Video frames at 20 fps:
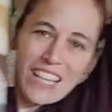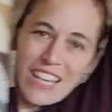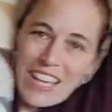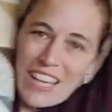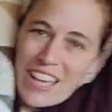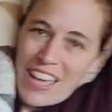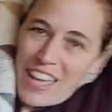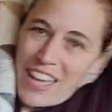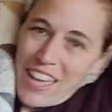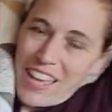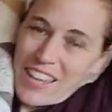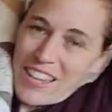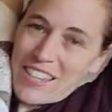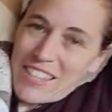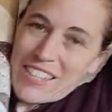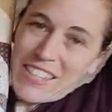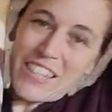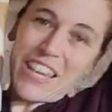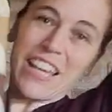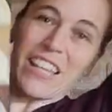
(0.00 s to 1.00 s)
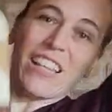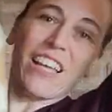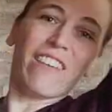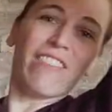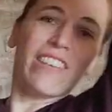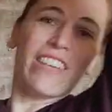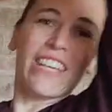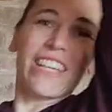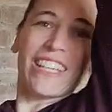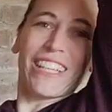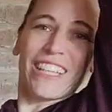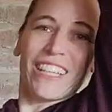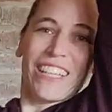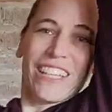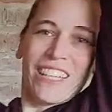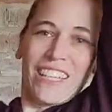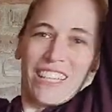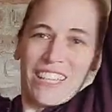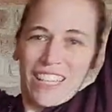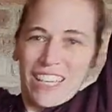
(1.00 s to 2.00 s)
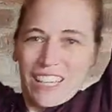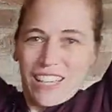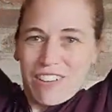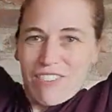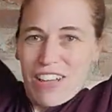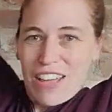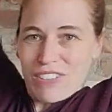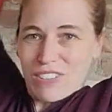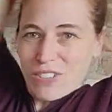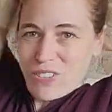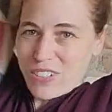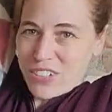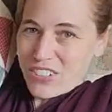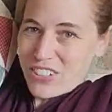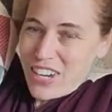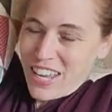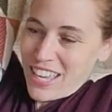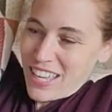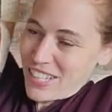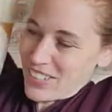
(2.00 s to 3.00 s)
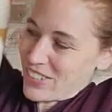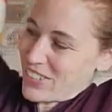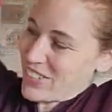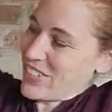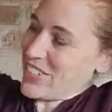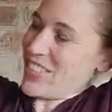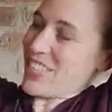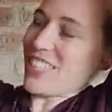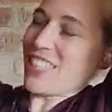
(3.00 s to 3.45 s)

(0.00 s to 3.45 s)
and I love it. I love half square triangles,